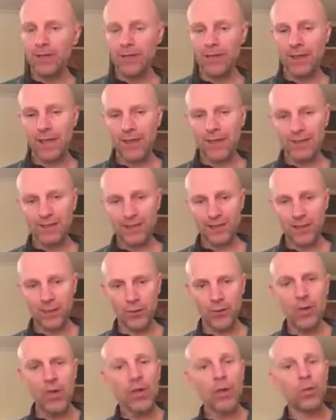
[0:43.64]
Okay,
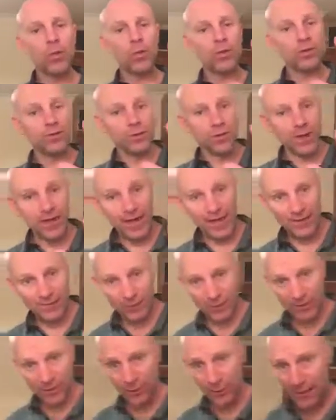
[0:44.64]
so as
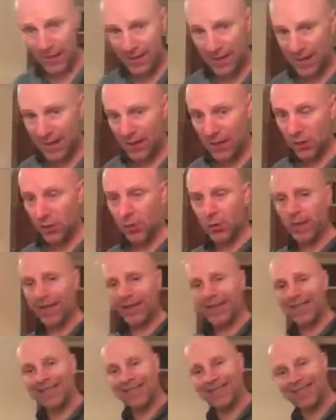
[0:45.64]
we do that now, we're
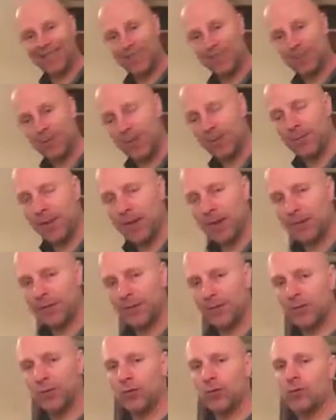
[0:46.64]
going to zip up
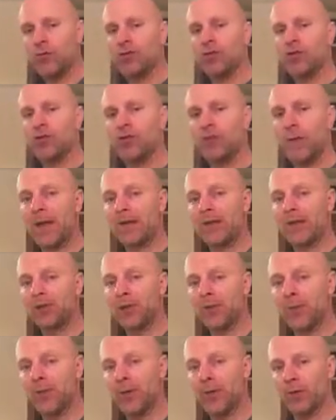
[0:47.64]
pelvic floor, scoop out your
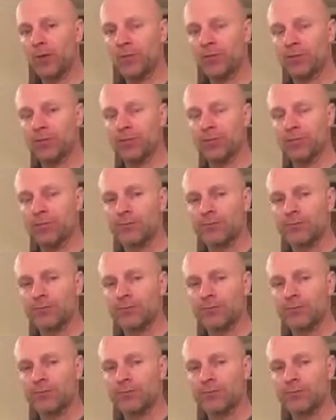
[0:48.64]
abdominals.